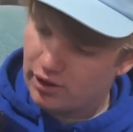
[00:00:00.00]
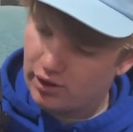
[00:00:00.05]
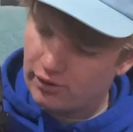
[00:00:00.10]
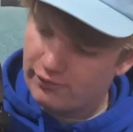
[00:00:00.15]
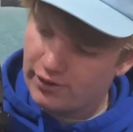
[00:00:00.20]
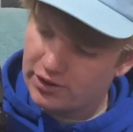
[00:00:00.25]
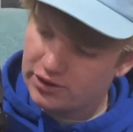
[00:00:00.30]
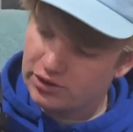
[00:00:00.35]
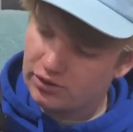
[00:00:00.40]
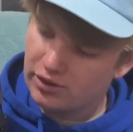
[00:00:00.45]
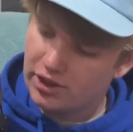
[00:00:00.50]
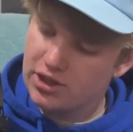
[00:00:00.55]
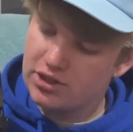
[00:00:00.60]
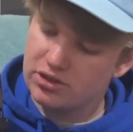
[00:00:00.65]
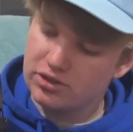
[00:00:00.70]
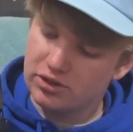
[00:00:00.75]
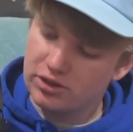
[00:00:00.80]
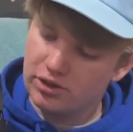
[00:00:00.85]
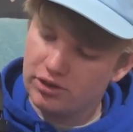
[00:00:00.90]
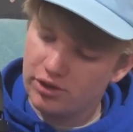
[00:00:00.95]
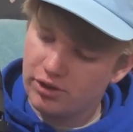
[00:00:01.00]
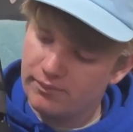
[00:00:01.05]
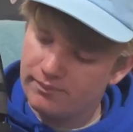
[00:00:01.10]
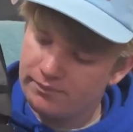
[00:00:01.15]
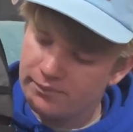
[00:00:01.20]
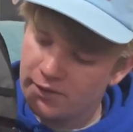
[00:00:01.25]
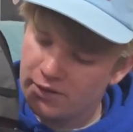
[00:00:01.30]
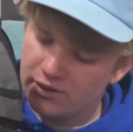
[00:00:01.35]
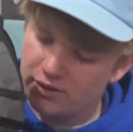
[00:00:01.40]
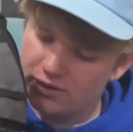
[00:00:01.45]
ventilation here.
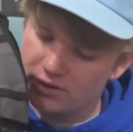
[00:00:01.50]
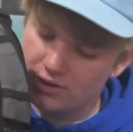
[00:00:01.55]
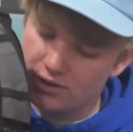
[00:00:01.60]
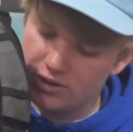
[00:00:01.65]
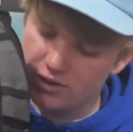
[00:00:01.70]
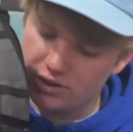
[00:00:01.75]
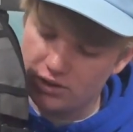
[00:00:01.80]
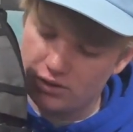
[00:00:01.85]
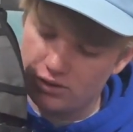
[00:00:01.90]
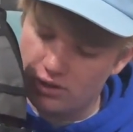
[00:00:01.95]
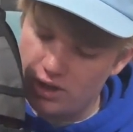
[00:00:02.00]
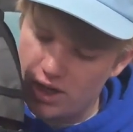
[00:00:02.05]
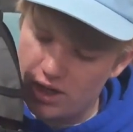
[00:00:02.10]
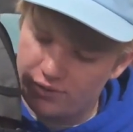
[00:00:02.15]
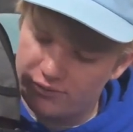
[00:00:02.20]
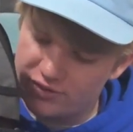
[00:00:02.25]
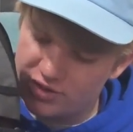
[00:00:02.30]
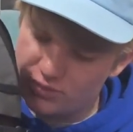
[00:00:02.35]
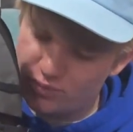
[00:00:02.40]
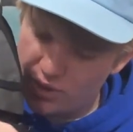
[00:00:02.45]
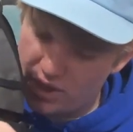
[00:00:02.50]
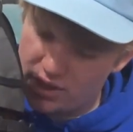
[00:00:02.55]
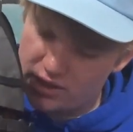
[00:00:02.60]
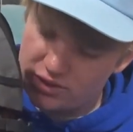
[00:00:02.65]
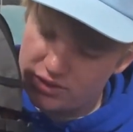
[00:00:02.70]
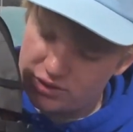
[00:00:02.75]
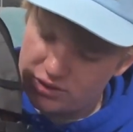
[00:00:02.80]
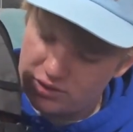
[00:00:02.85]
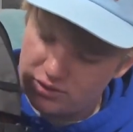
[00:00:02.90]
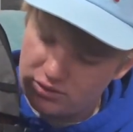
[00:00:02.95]
There's a lot of
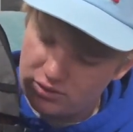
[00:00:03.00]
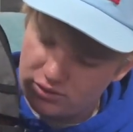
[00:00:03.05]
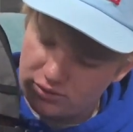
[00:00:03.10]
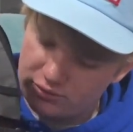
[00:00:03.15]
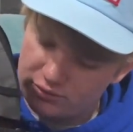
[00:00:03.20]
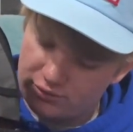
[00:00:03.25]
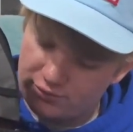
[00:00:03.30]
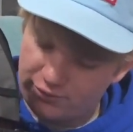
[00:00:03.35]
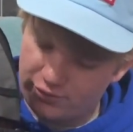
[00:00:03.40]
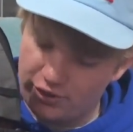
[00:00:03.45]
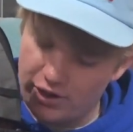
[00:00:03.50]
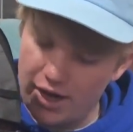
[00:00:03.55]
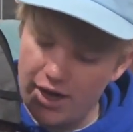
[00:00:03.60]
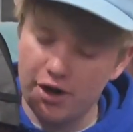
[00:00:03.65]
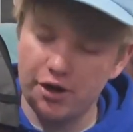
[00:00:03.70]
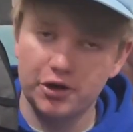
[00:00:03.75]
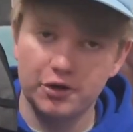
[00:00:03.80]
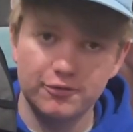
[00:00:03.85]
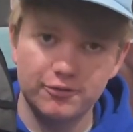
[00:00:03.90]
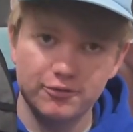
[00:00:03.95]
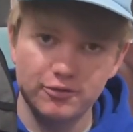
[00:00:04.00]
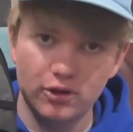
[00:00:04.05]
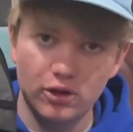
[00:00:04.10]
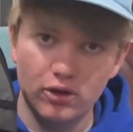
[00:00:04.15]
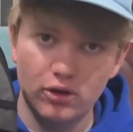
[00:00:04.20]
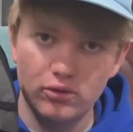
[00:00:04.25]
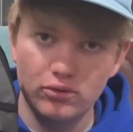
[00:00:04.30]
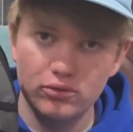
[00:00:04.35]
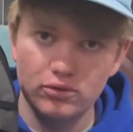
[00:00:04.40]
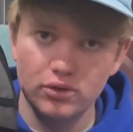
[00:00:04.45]
space for air to
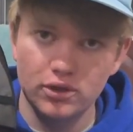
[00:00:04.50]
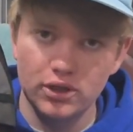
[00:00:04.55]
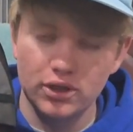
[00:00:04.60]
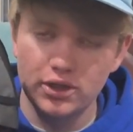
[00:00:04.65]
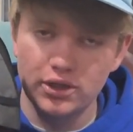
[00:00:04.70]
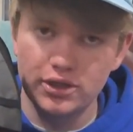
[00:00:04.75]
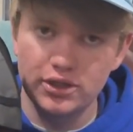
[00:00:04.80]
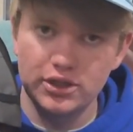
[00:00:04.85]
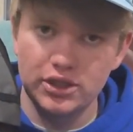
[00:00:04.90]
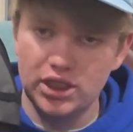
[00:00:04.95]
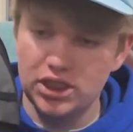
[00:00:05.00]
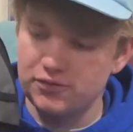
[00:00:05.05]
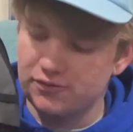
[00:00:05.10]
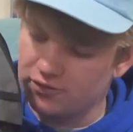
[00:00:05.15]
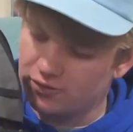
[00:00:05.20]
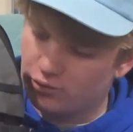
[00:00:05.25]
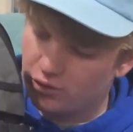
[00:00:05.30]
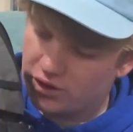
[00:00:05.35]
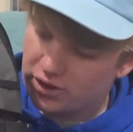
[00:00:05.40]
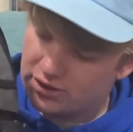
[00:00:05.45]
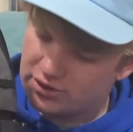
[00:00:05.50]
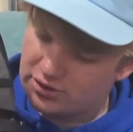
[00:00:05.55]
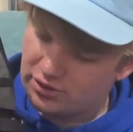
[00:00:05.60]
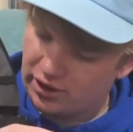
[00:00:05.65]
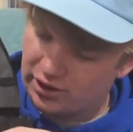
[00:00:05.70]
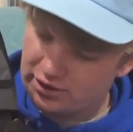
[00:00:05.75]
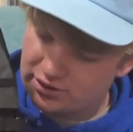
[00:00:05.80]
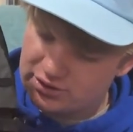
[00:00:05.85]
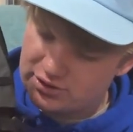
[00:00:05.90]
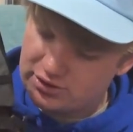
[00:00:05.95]
flow, even when it's
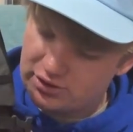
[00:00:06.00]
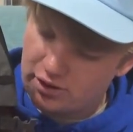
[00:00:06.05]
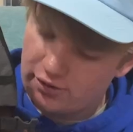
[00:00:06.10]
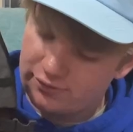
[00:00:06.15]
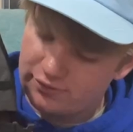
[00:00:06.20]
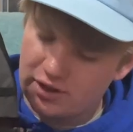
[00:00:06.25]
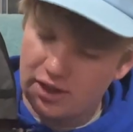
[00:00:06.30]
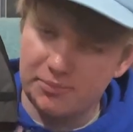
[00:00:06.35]
like stuffed.